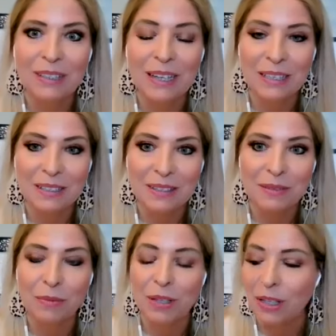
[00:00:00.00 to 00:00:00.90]

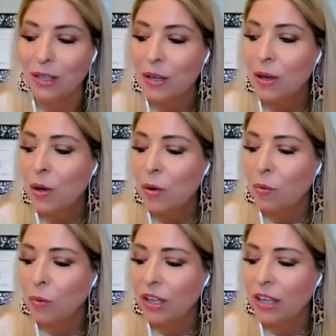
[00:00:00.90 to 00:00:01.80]
Yes. We,
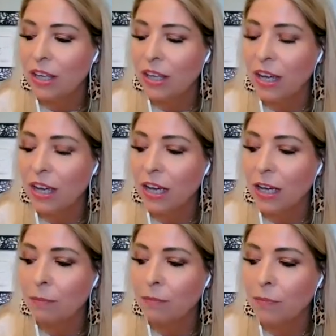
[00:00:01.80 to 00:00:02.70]
we,
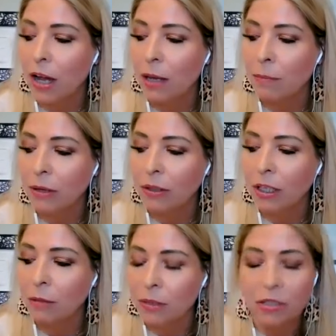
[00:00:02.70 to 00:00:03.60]
um, I
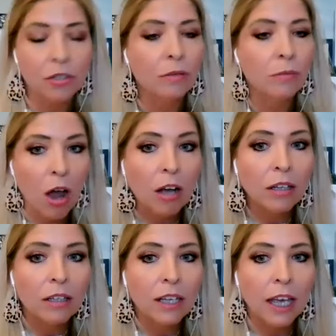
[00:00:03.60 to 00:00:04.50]
married Mister
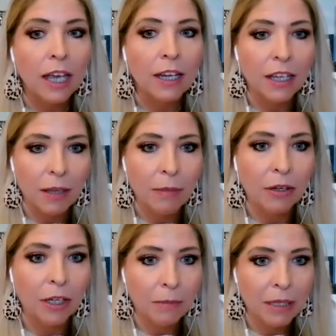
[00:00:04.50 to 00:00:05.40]
Wrong and he
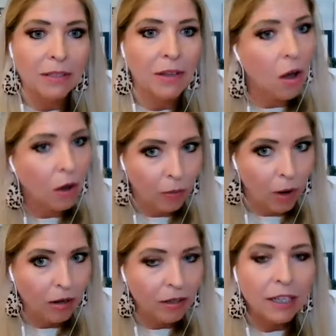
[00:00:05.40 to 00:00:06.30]
married Miz All
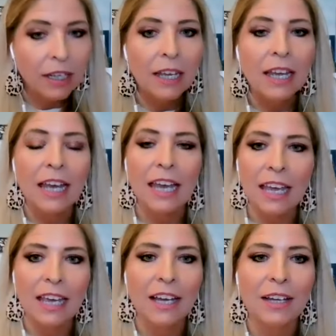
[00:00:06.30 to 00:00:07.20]
Wrong.
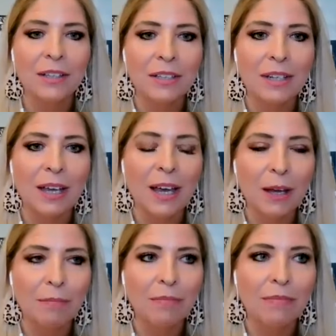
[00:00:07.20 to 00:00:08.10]
And,
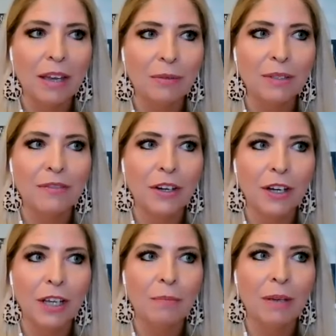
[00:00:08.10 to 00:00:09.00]
um, that was
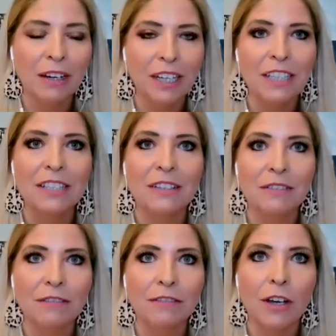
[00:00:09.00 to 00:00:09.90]
very apparent
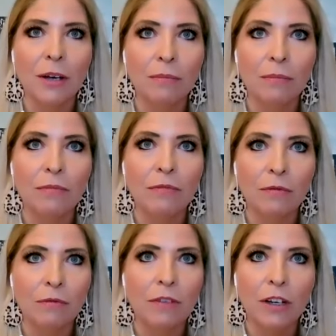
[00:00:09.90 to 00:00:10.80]
from
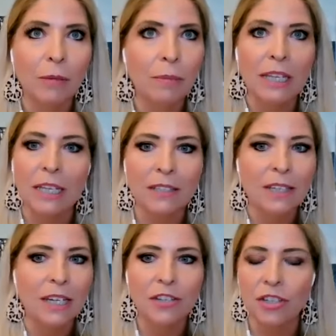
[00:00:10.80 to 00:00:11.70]
very beginning
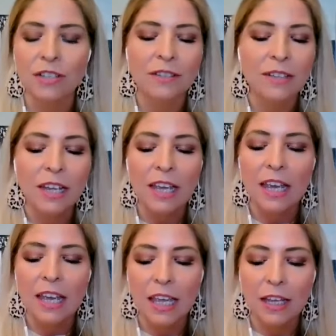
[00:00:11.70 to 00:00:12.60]
stages.
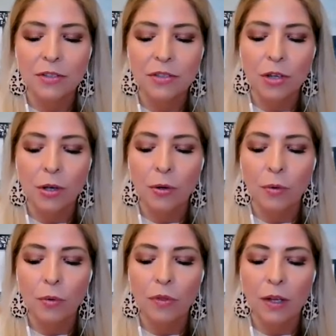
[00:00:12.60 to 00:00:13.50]
And
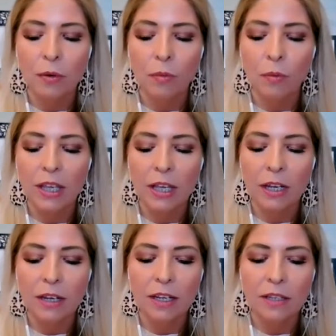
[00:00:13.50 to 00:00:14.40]
so then we
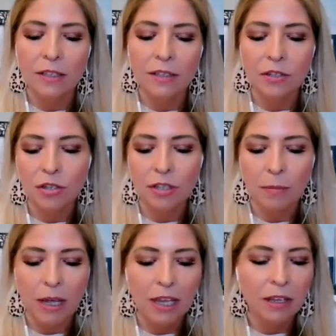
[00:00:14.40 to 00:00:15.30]
had a decision
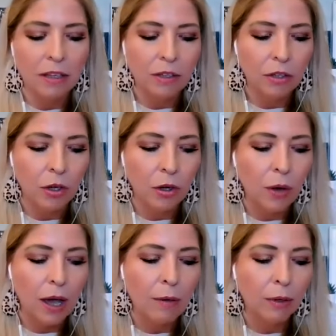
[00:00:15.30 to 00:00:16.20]
to make, you
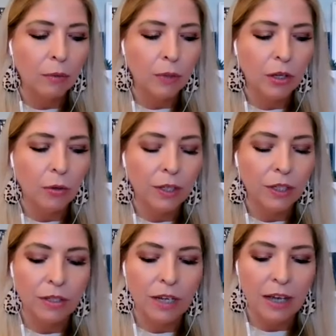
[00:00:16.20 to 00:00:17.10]
know, how are we
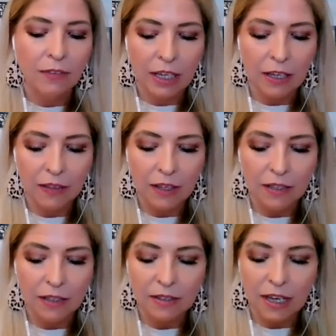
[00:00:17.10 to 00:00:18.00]
going to navigate
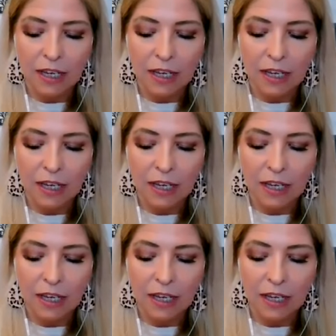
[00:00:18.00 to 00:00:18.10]
this?